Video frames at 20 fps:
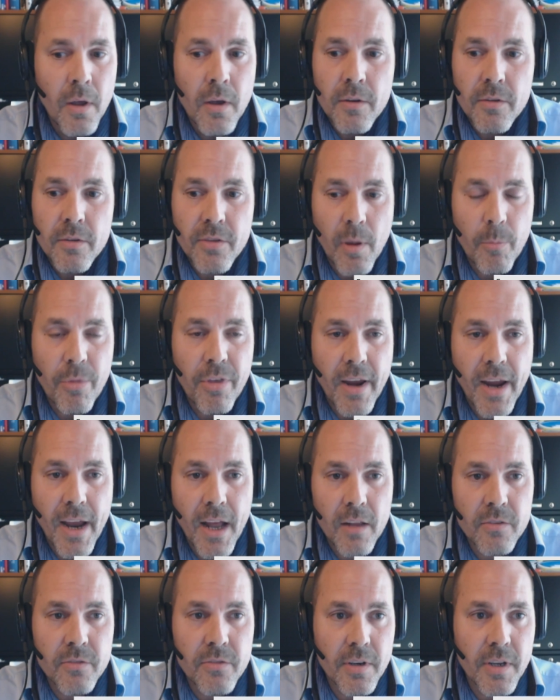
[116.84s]
something
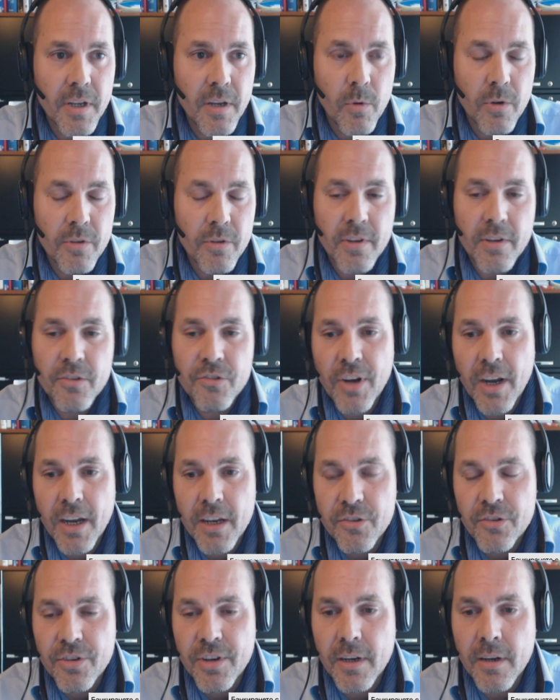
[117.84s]
else, then he was
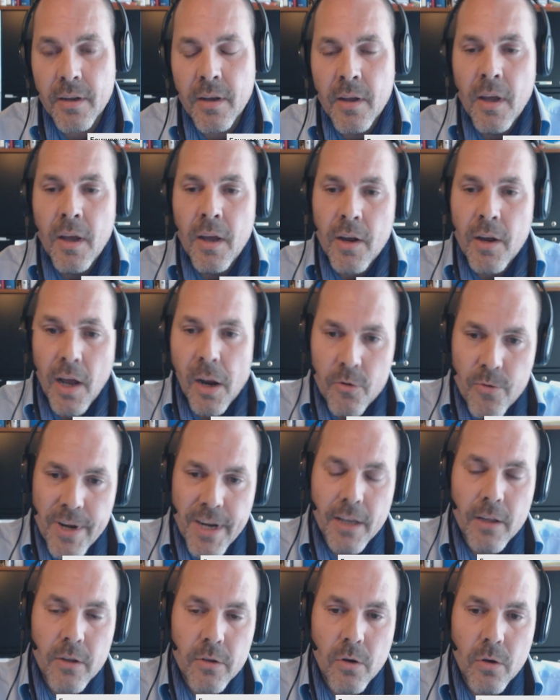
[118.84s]
exchanging a
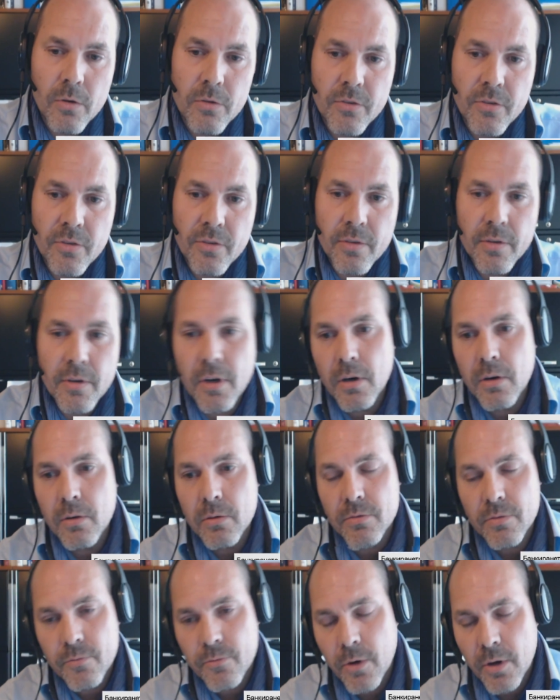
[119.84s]
real good.
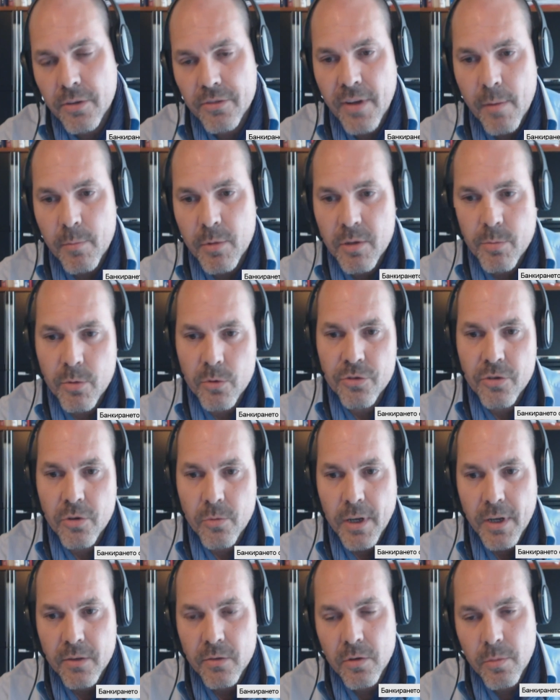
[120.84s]
For example, the butcher
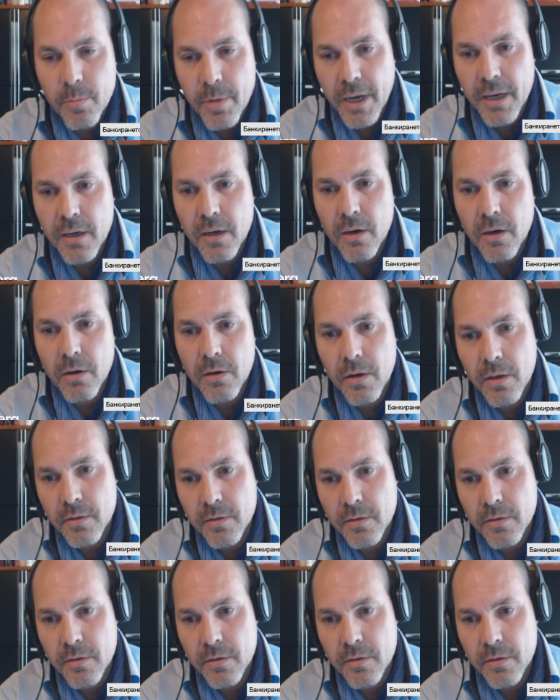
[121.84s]
went to the baker and